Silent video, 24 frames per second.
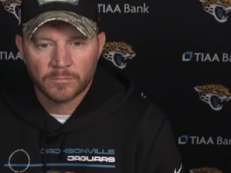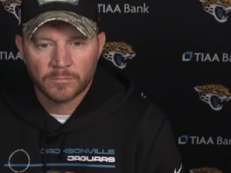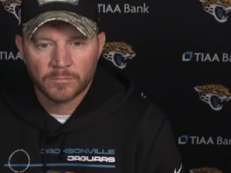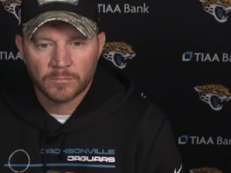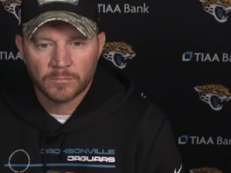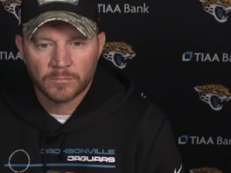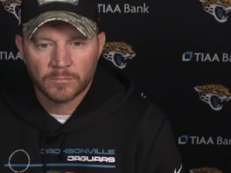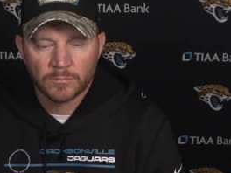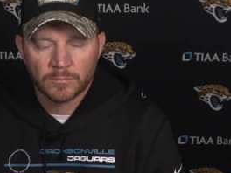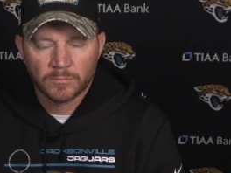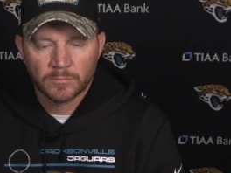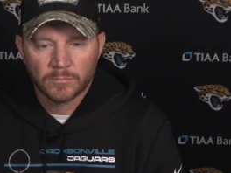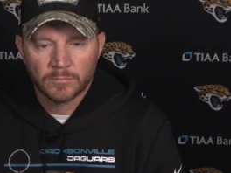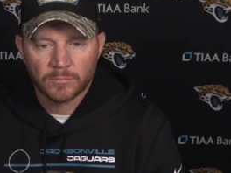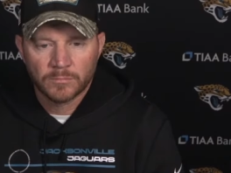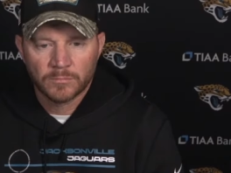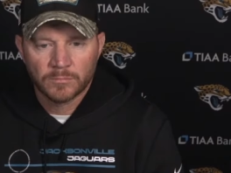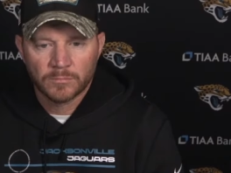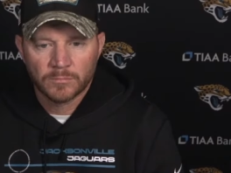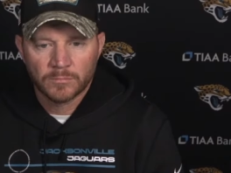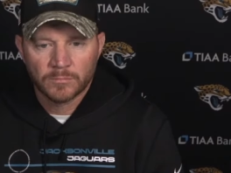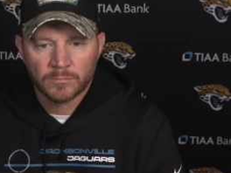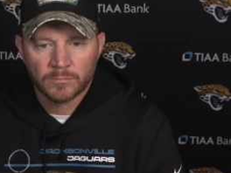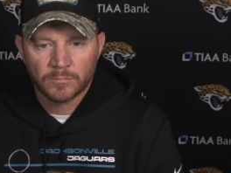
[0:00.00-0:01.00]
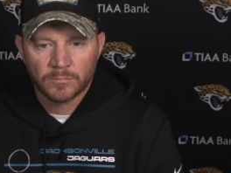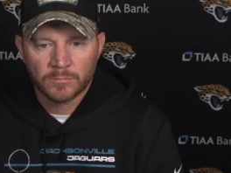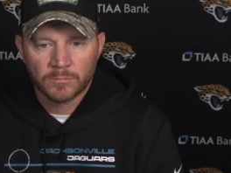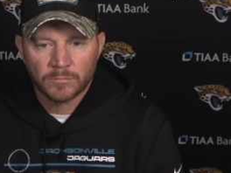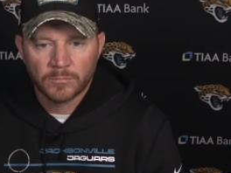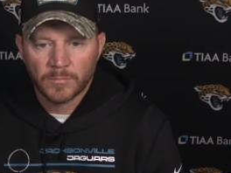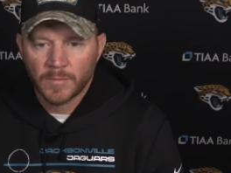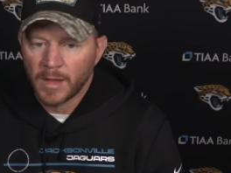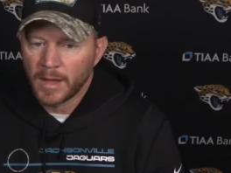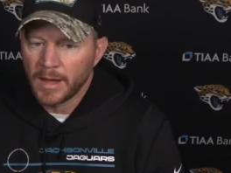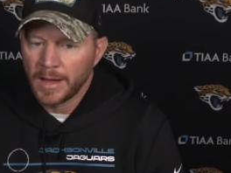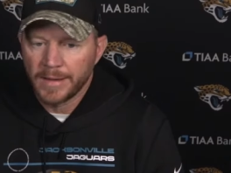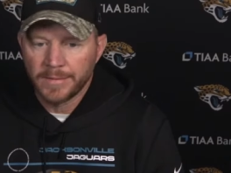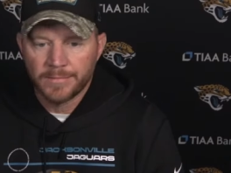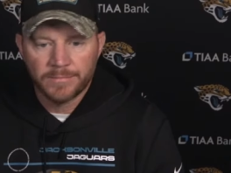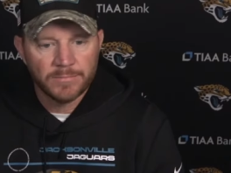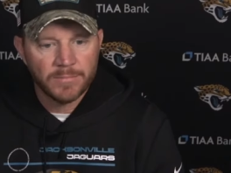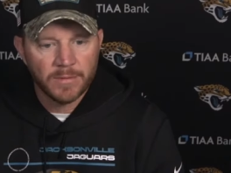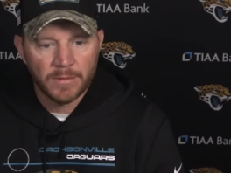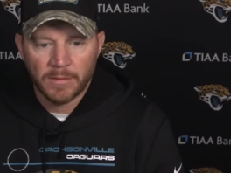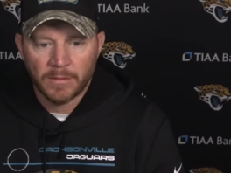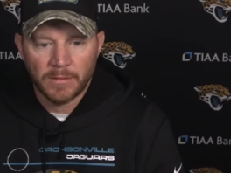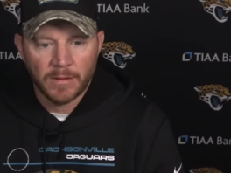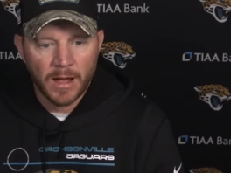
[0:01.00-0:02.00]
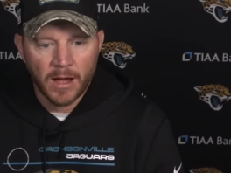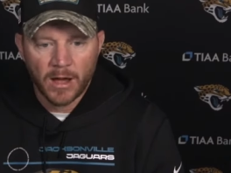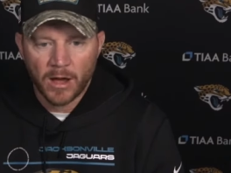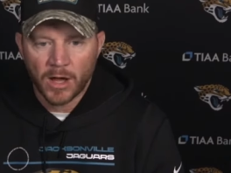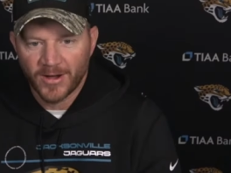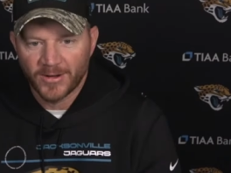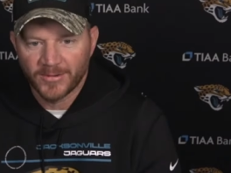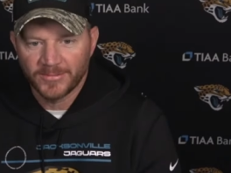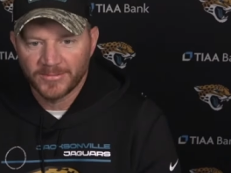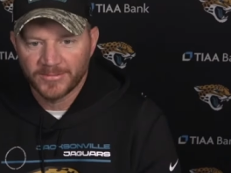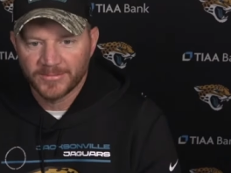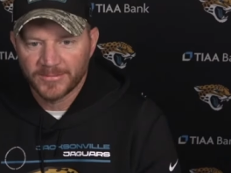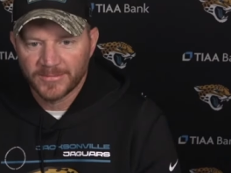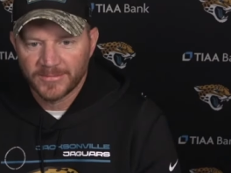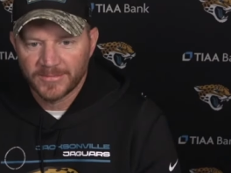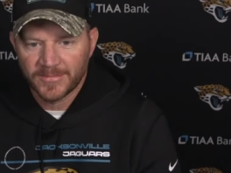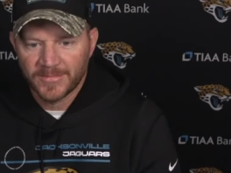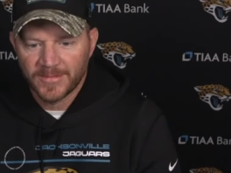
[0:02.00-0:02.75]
base and whatnot? I don't know.